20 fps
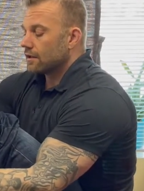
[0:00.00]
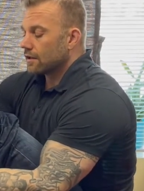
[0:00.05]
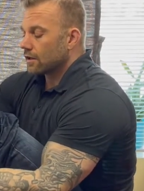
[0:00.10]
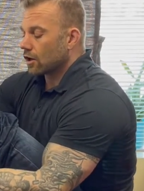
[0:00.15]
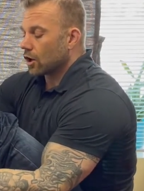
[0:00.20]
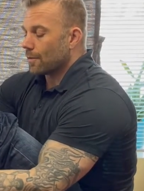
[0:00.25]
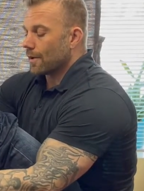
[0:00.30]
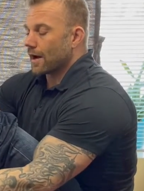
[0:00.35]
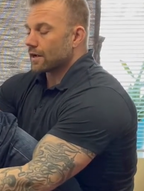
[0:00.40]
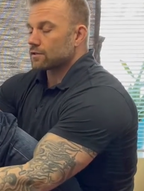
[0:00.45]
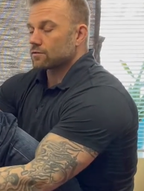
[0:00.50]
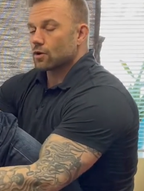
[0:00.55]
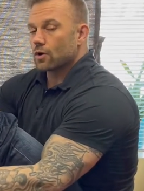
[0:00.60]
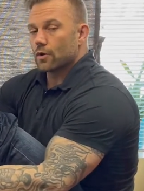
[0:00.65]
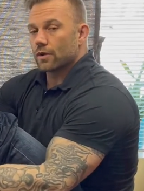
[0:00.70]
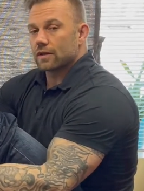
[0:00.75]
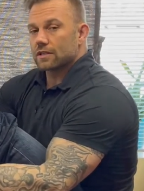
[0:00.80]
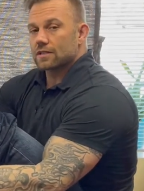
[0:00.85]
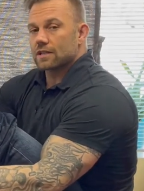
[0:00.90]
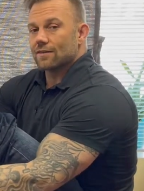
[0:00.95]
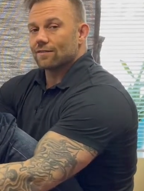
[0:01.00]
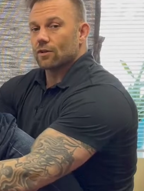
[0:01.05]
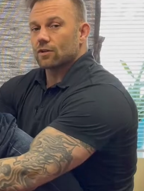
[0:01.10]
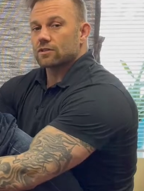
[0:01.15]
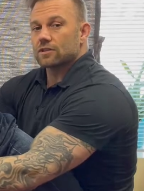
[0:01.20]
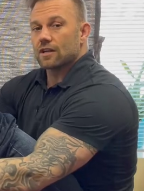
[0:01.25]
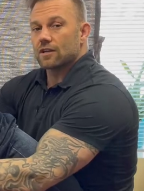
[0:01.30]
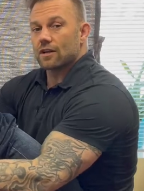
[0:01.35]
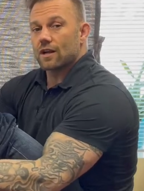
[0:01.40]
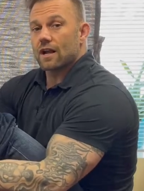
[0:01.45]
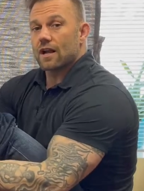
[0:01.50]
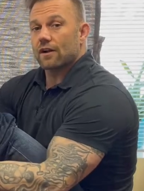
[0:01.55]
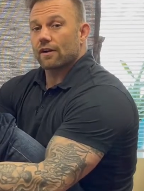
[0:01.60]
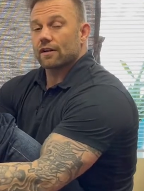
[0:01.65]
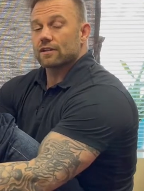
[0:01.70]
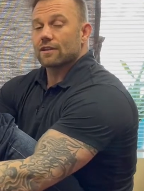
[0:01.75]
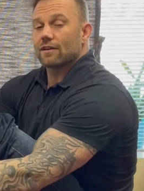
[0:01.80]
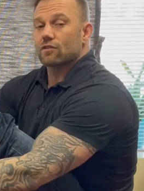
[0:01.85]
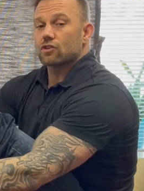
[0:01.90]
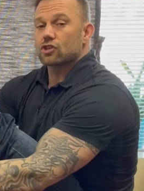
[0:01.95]
Go back to rolling, see if those tender
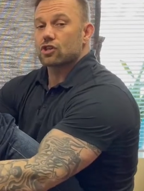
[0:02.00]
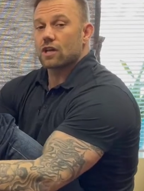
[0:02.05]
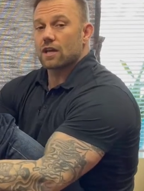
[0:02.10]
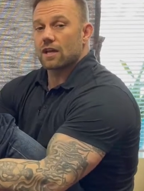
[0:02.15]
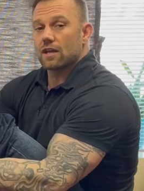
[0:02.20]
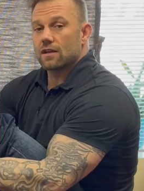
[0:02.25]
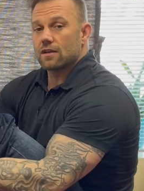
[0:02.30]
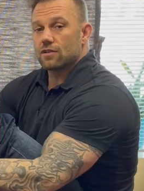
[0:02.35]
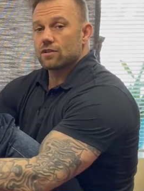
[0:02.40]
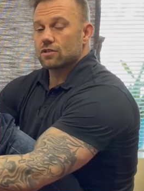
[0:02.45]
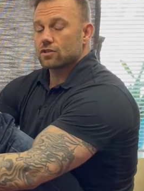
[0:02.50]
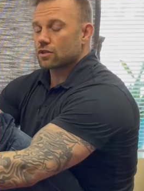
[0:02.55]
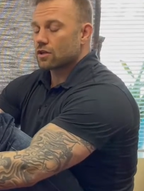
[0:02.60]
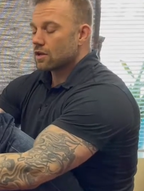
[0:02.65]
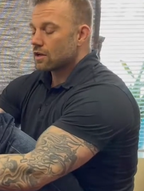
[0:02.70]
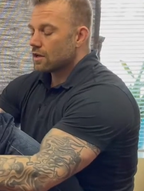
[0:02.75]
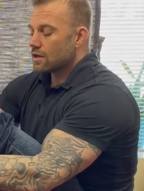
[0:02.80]
areas have changed.